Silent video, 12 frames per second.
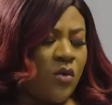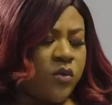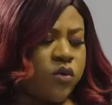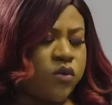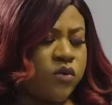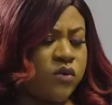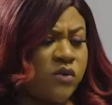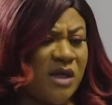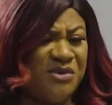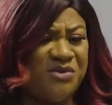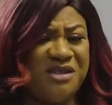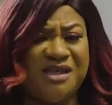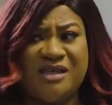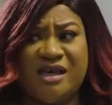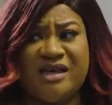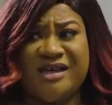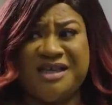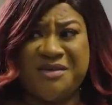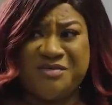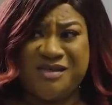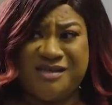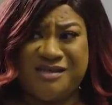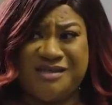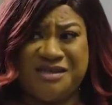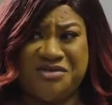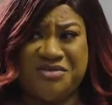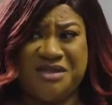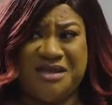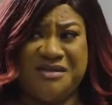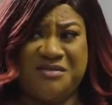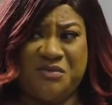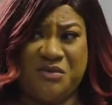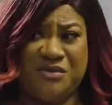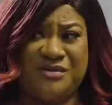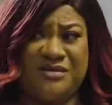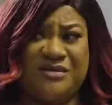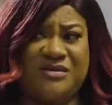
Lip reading: I don't think I can keep this a secret anymore.